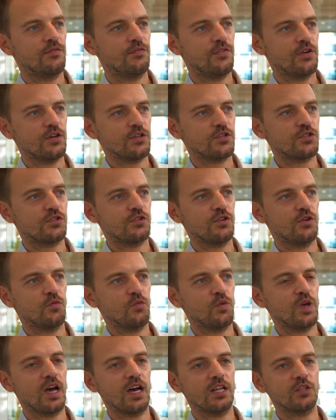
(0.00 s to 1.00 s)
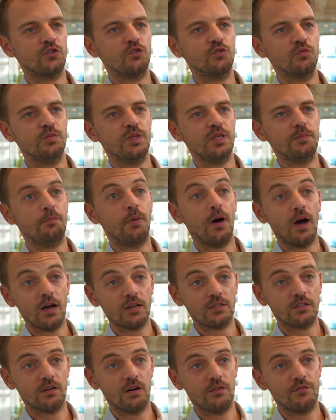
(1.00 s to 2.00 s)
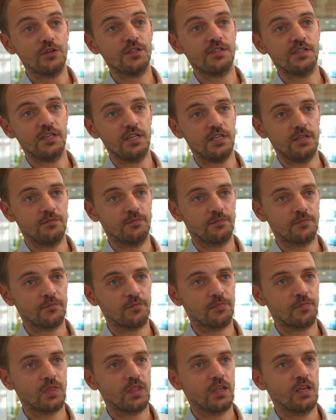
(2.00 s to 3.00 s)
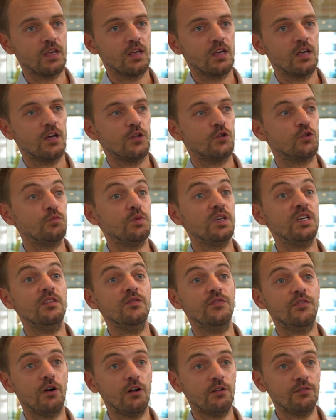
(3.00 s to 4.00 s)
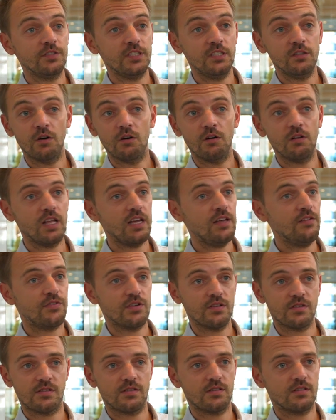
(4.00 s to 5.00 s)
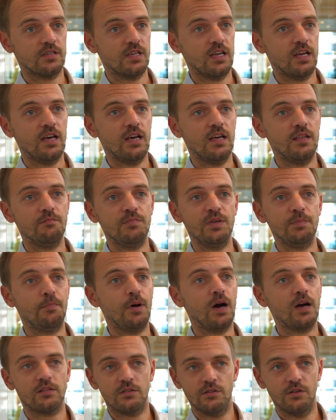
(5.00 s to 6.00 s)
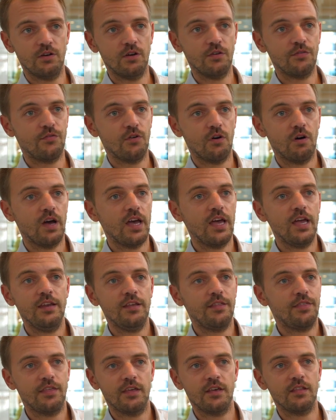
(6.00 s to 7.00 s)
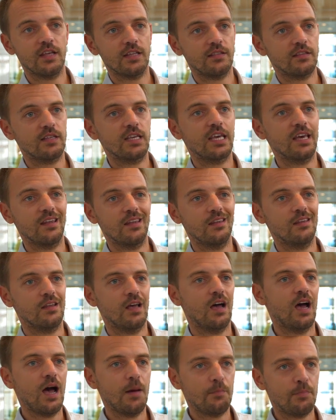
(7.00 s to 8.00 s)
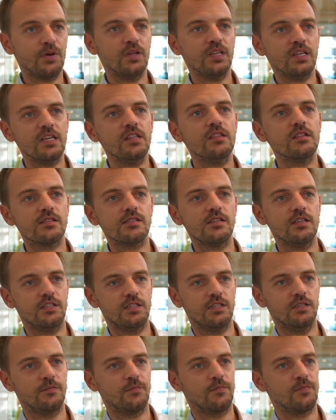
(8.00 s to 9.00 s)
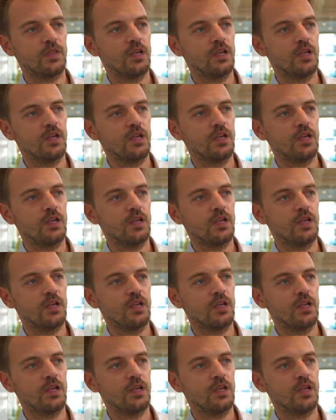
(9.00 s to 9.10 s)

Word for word: First, we had to be part of the city, to be involved in all events and be partner for anything that can happen in the city.